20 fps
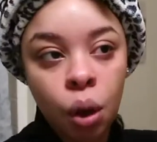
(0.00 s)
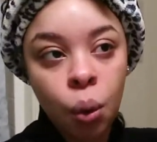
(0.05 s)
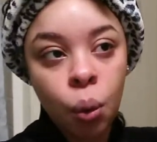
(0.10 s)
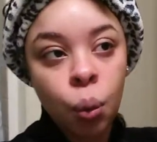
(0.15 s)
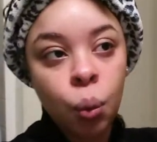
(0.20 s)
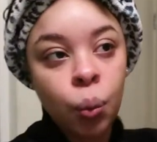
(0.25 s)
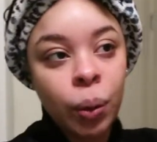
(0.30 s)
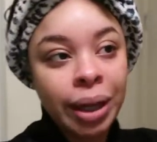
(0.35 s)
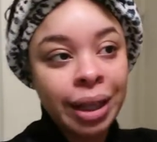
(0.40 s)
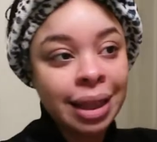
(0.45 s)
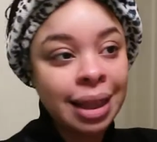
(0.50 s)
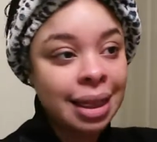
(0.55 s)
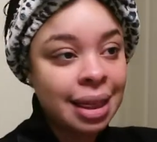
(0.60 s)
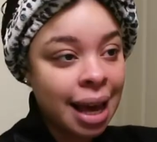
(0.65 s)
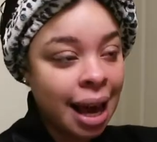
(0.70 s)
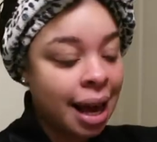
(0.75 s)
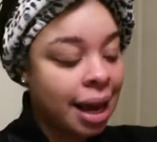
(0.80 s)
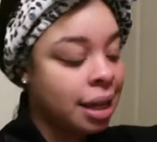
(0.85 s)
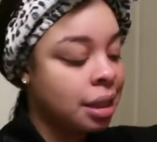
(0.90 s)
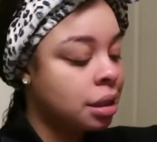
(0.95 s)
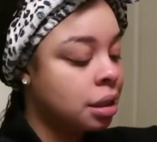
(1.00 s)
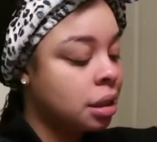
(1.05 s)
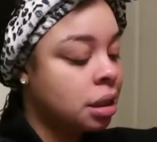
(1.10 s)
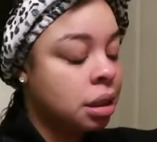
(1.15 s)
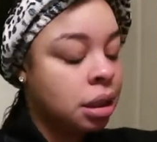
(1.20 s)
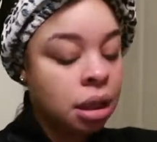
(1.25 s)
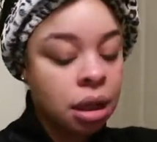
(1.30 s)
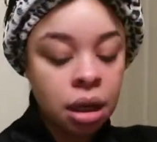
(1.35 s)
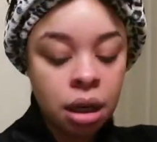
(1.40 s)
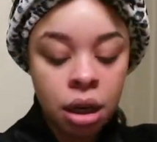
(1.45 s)
with that,
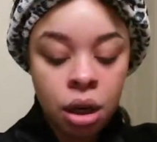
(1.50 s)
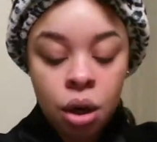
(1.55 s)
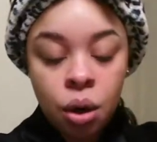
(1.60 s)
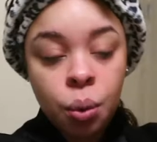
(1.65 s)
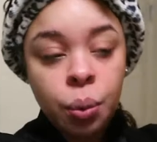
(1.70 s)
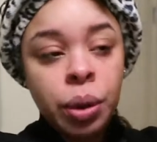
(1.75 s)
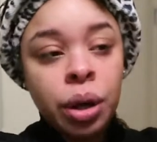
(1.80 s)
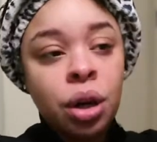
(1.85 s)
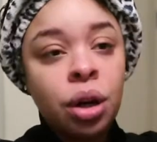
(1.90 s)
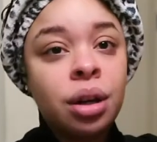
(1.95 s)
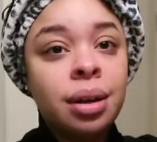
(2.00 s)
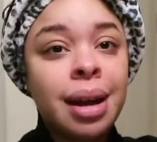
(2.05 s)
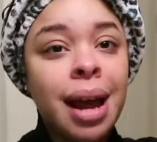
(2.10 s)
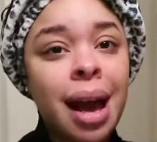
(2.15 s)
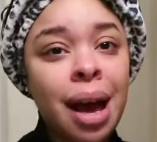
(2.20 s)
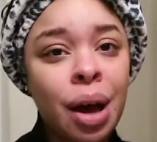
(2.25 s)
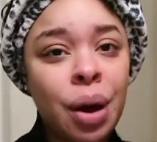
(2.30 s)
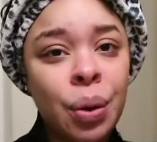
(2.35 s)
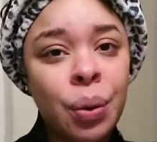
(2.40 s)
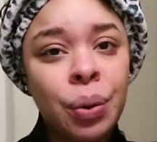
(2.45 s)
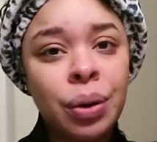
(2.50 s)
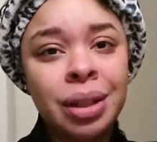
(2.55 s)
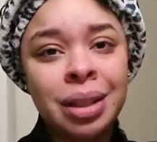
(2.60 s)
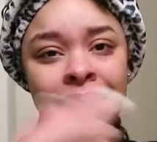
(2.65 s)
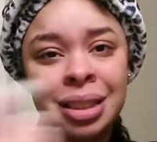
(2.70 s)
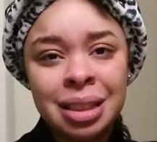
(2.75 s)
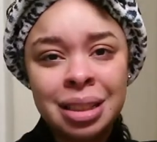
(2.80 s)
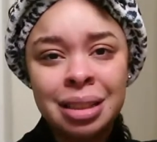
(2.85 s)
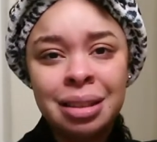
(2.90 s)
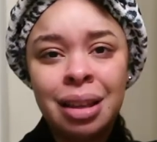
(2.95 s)
we are now,
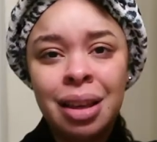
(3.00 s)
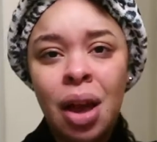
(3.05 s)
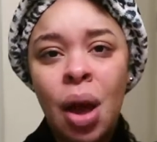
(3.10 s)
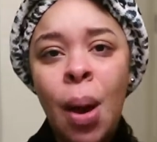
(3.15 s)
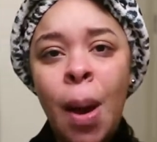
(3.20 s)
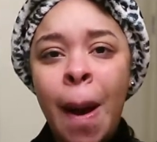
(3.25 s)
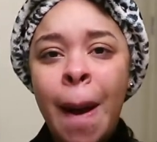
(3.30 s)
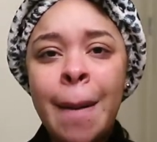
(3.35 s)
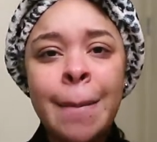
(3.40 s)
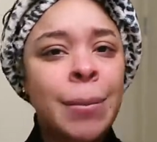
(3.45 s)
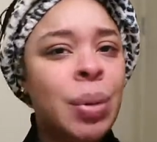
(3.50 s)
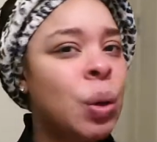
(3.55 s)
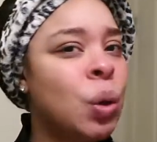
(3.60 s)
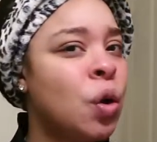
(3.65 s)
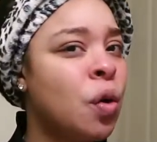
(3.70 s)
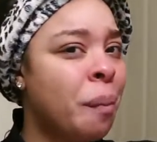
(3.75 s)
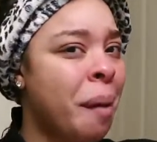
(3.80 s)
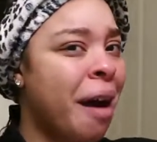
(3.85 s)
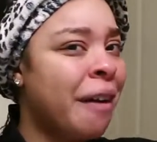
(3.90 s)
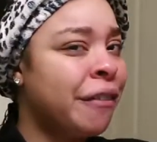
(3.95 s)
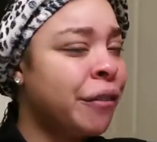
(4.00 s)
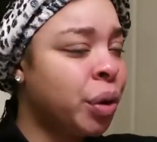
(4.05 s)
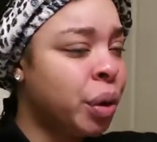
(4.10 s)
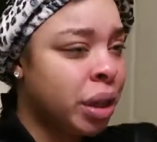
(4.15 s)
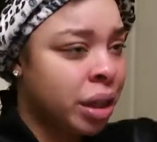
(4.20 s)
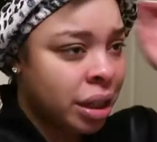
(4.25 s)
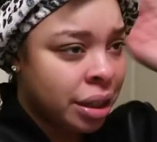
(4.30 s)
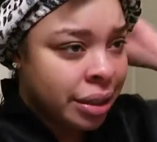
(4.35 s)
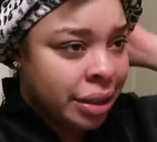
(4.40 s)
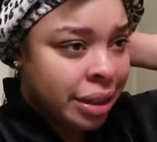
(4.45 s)
like, pull my
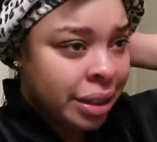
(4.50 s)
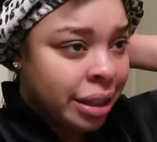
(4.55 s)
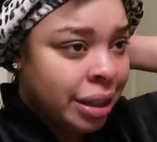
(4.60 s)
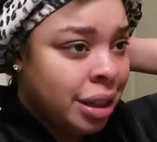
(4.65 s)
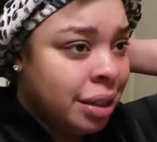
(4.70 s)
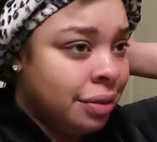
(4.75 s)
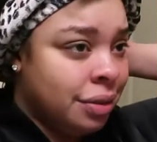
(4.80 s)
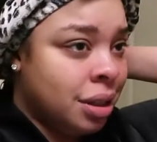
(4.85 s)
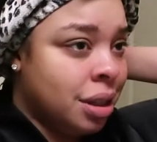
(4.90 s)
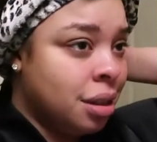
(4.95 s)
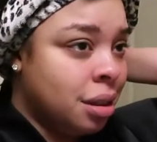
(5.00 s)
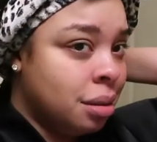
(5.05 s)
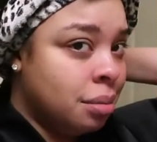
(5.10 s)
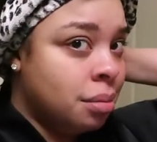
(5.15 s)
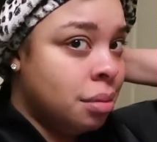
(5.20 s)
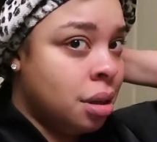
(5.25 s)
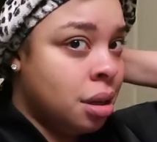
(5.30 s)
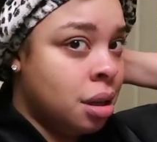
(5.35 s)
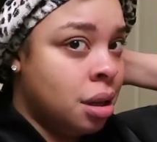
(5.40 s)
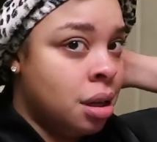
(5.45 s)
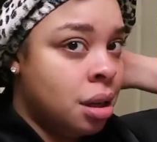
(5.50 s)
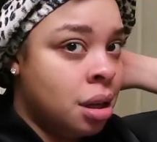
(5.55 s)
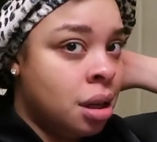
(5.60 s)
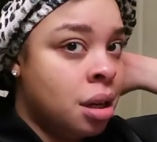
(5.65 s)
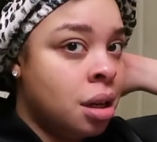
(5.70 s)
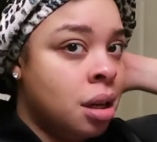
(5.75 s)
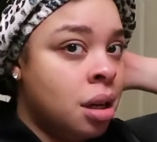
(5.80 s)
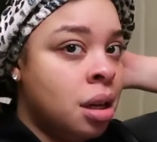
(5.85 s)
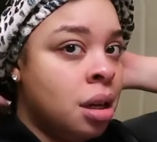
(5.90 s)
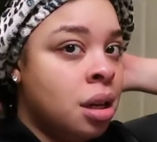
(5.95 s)
freaking sleeves up.
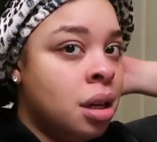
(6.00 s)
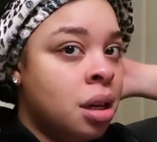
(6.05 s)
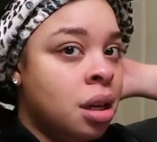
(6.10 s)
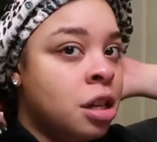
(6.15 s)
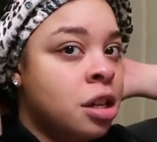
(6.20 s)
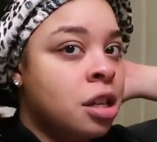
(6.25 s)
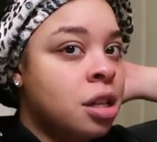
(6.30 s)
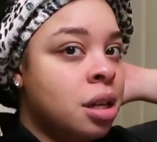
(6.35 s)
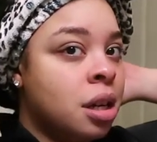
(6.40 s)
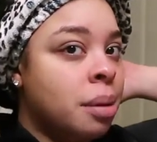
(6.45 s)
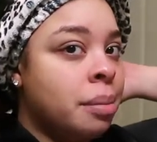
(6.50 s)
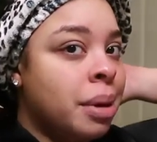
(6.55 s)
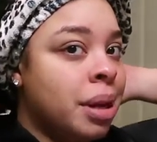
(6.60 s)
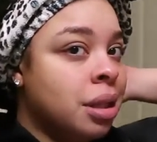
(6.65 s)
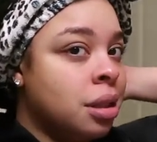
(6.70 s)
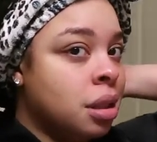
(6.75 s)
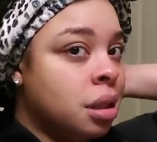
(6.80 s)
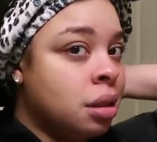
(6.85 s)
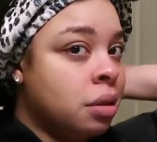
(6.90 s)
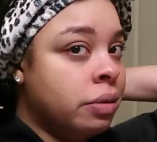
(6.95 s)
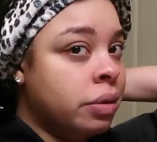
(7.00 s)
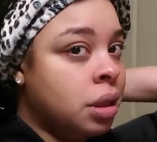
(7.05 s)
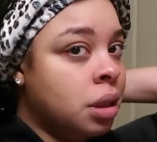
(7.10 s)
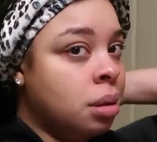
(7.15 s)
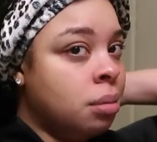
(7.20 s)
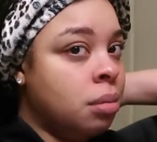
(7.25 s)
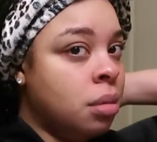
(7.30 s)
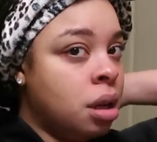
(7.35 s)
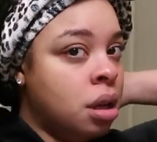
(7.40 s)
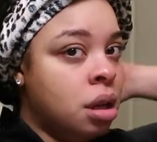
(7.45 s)
Get myself
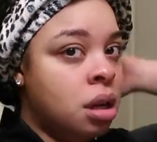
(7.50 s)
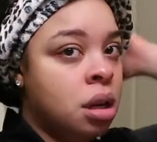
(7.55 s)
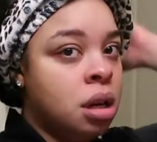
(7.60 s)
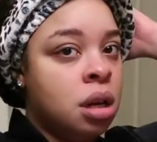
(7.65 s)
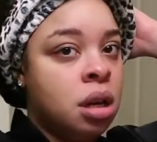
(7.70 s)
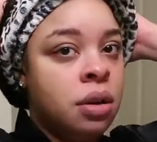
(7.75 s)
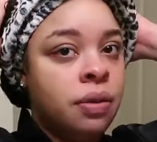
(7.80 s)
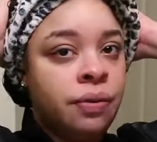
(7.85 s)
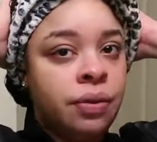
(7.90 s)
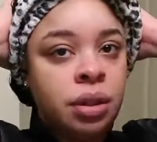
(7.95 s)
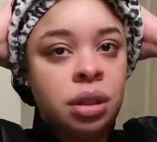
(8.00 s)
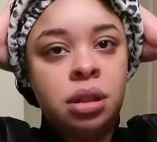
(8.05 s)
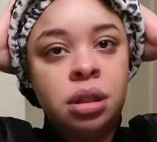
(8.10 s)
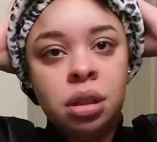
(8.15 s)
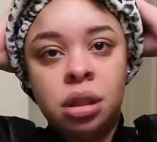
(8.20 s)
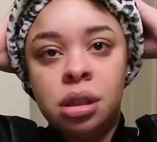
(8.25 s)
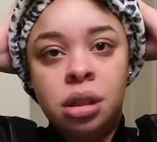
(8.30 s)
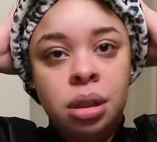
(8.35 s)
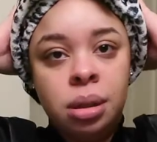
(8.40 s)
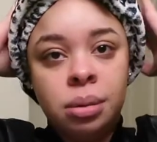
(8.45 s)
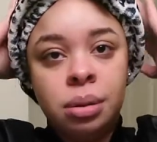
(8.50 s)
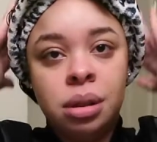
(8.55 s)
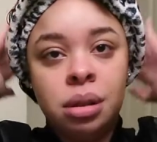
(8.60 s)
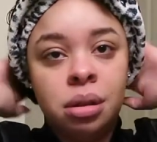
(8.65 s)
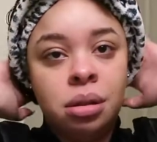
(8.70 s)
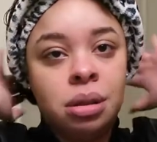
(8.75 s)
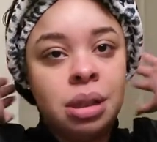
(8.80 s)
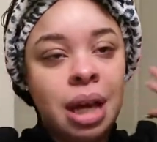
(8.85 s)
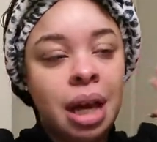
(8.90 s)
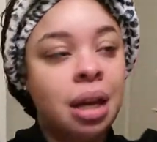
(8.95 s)
some, this was a
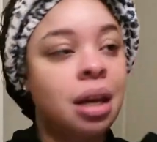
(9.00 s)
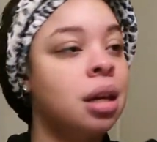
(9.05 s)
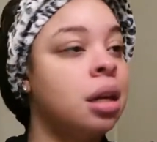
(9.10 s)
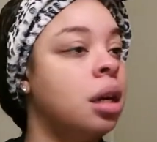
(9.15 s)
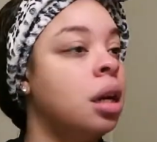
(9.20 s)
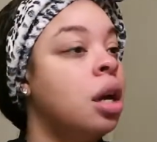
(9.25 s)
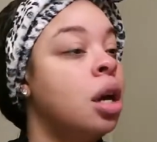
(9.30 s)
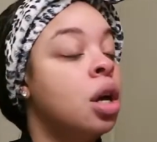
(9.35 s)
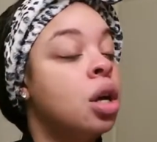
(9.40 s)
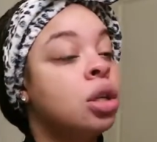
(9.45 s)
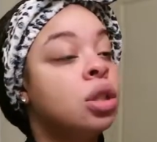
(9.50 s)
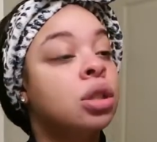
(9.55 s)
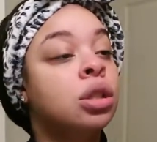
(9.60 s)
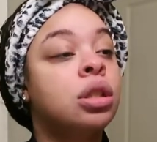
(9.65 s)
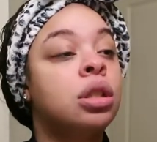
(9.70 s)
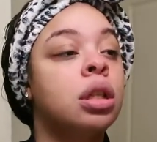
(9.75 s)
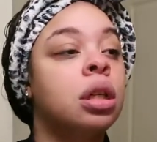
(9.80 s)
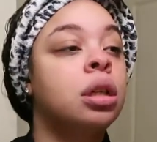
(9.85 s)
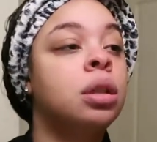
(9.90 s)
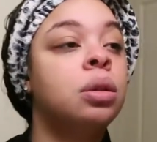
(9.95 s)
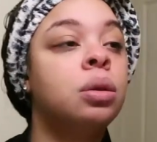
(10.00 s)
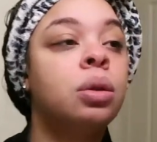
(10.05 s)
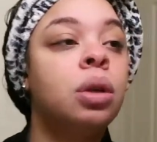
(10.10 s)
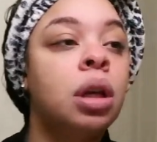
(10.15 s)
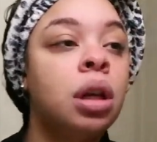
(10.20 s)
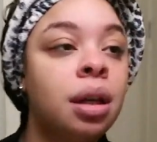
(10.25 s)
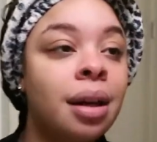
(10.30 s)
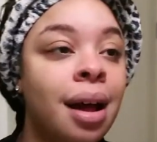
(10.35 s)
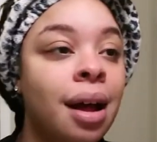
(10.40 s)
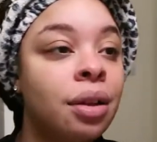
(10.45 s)
little tight. So
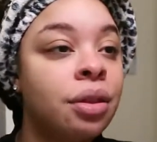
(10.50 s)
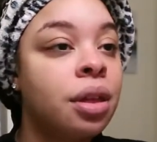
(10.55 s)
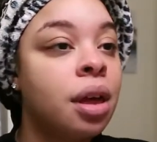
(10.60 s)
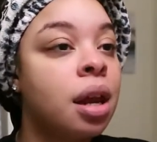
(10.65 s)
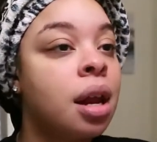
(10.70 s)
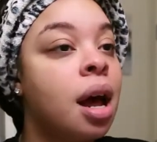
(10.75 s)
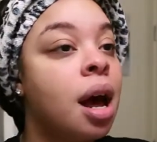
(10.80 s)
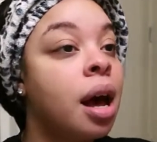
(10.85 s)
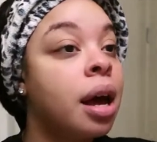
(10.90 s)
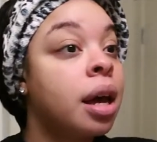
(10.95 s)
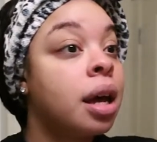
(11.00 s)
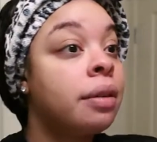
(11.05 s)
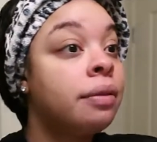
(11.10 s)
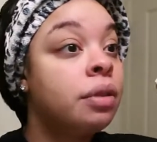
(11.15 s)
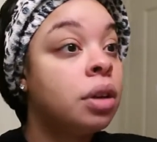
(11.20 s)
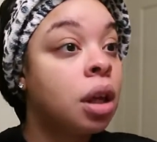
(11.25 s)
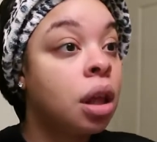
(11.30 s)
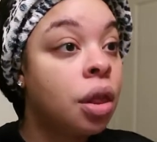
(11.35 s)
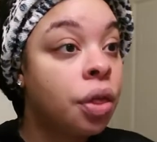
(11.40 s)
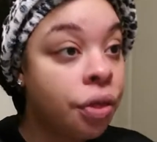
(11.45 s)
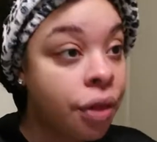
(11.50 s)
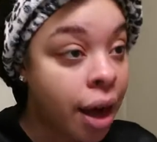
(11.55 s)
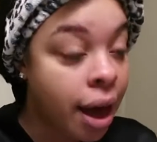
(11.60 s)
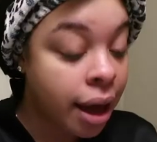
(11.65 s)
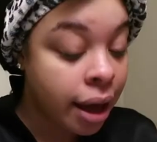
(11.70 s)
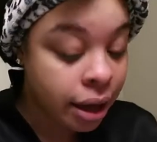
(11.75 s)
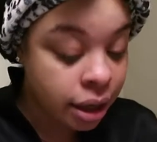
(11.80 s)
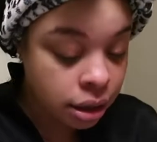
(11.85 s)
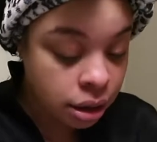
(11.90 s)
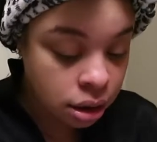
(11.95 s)
now that I have done
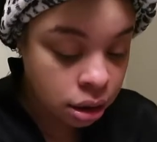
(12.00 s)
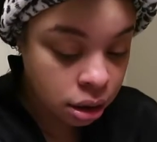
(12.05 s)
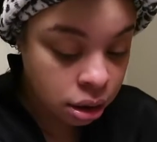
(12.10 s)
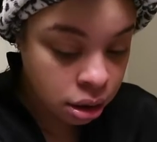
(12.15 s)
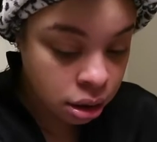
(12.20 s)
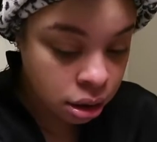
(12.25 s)
that,